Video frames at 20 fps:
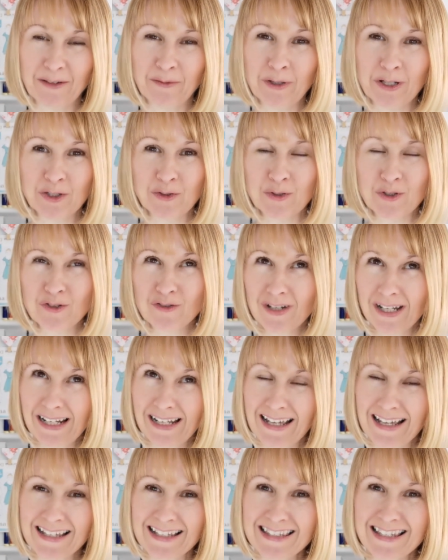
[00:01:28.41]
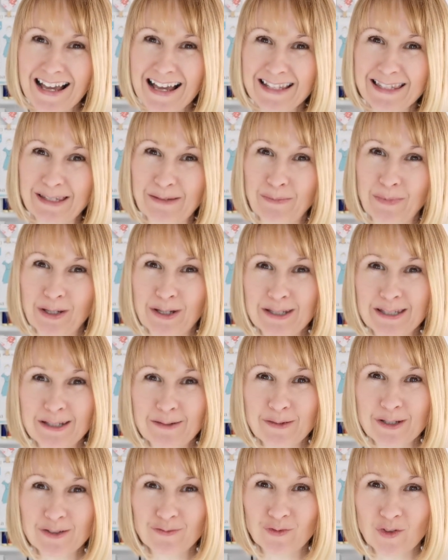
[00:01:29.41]
which was really exciting because
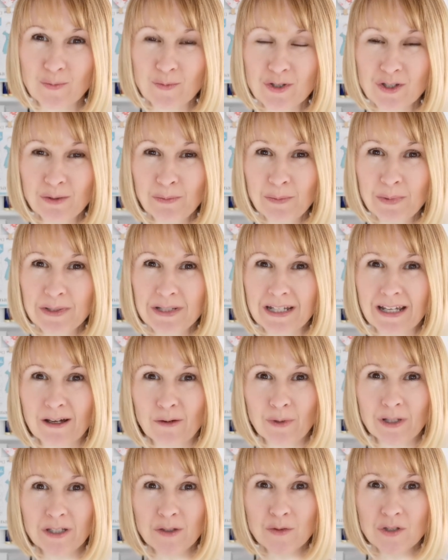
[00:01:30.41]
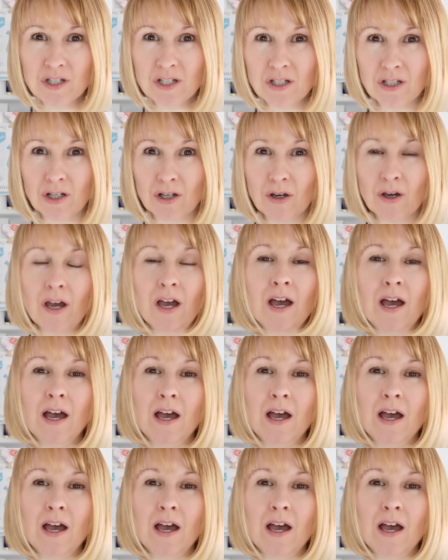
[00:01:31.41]
it was from somebody who I used to know.